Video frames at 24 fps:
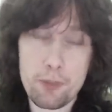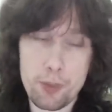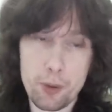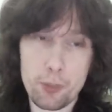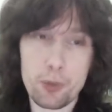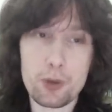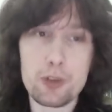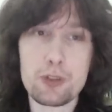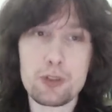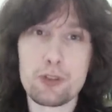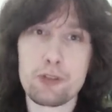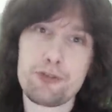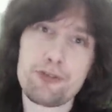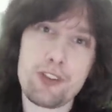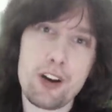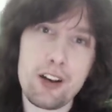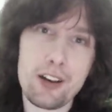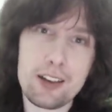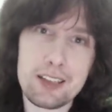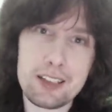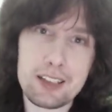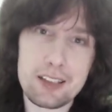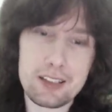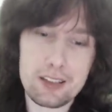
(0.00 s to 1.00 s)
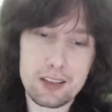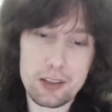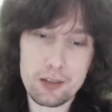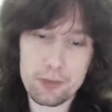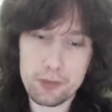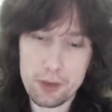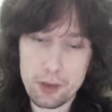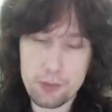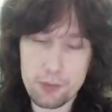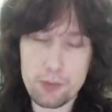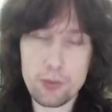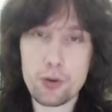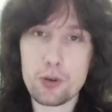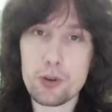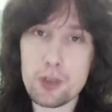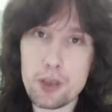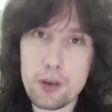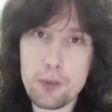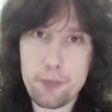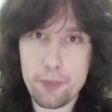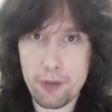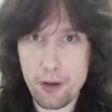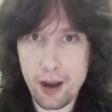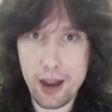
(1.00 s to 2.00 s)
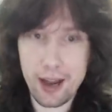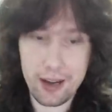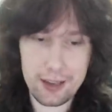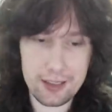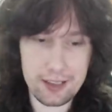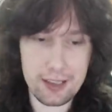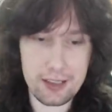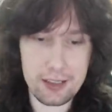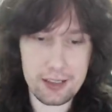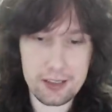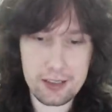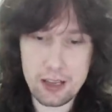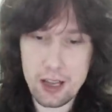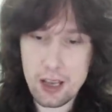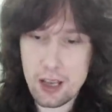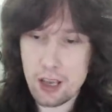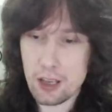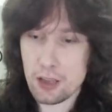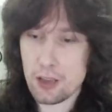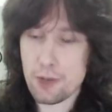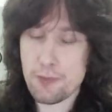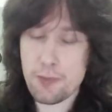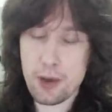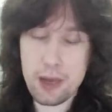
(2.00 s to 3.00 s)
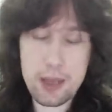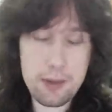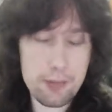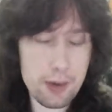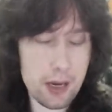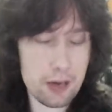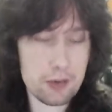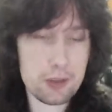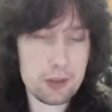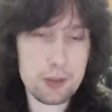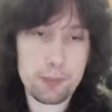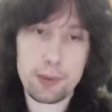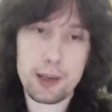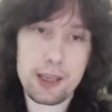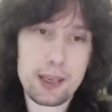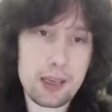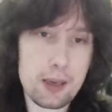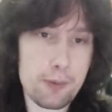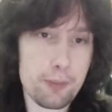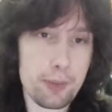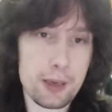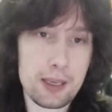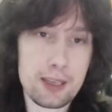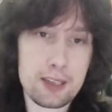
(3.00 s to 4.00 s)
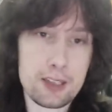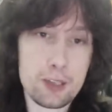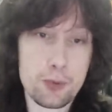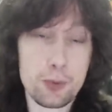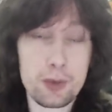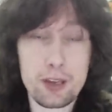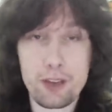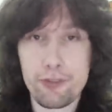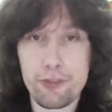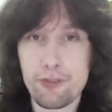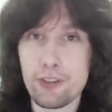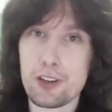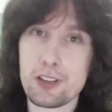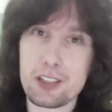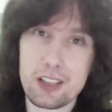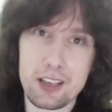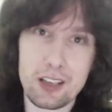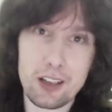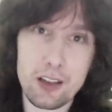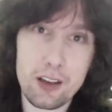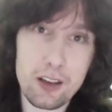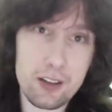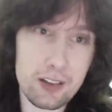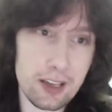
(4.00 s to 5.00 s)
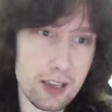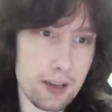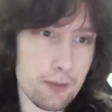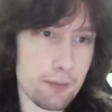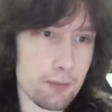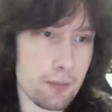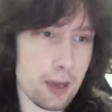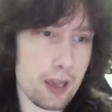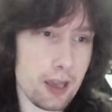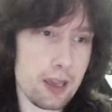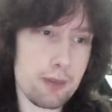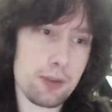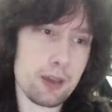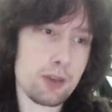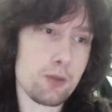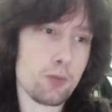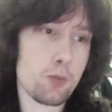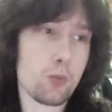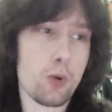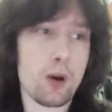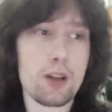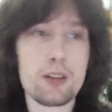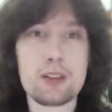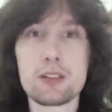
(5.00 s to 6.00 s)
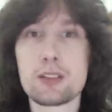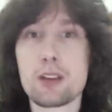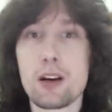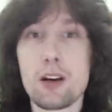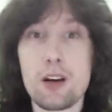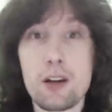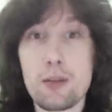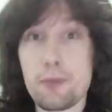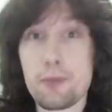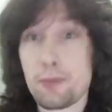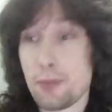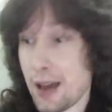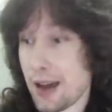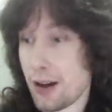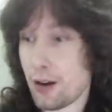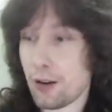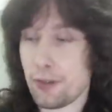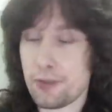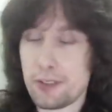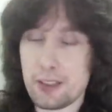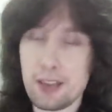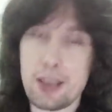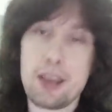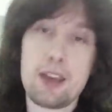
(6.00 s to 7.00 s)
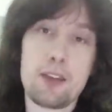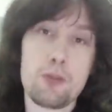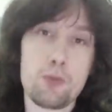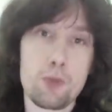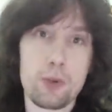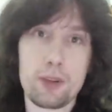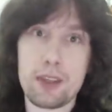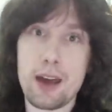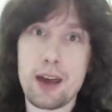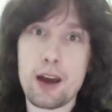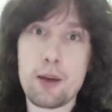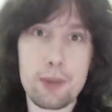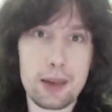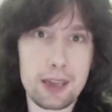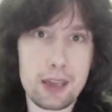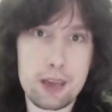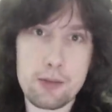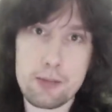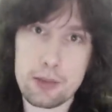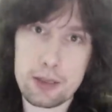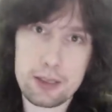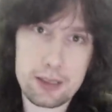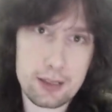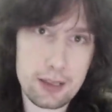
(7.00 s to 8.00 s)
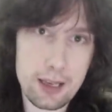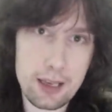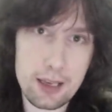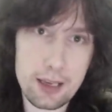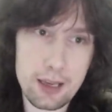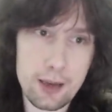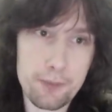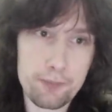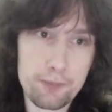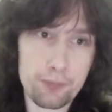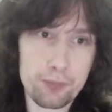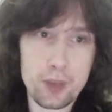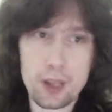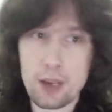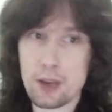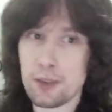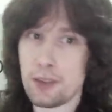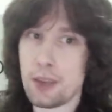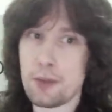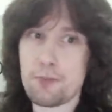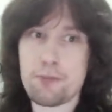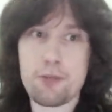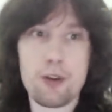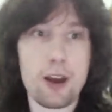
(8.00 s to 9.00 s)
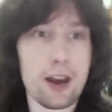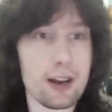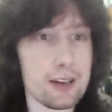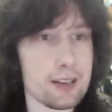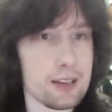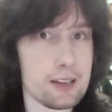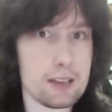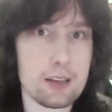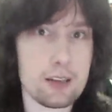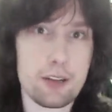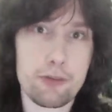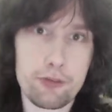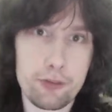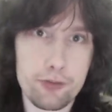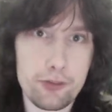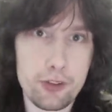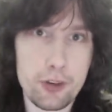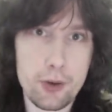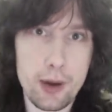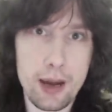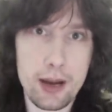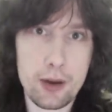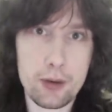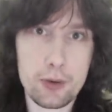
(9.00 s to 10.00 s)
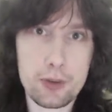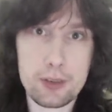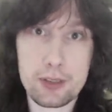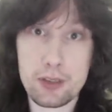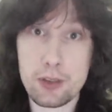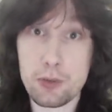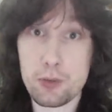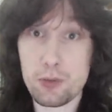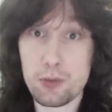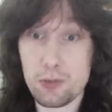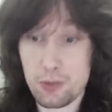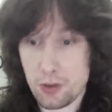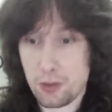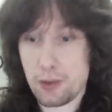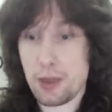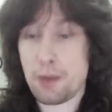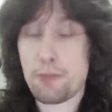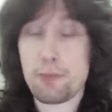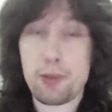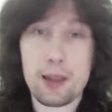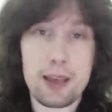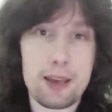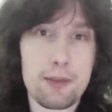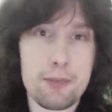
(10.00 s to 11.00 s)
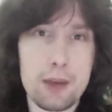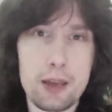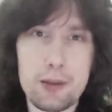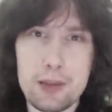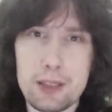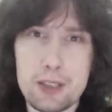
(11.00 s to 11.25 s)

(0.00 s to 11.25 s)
But what you'll find is that the more you practice, you may be able to play a piece when you first learn it, maybe one time out of 10 without making a mistake, then practice it for a few hours, you'll then play it maybe